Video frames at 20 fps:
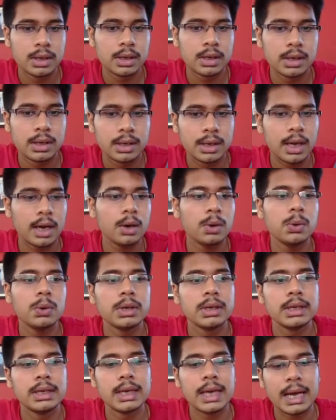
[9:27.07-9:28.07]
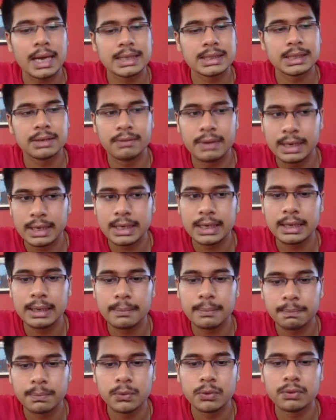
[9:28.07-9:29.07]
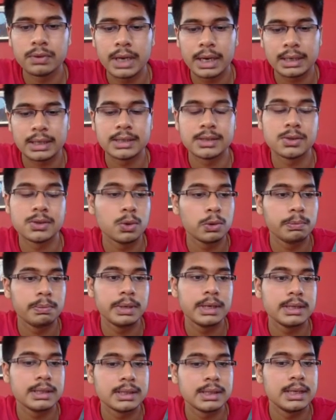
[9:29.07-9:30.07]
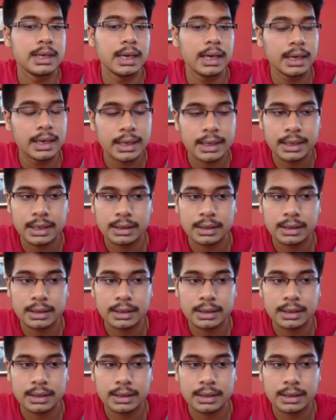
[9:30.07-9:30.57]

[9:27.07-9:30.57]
now he has a very deep move, that is rook bc8.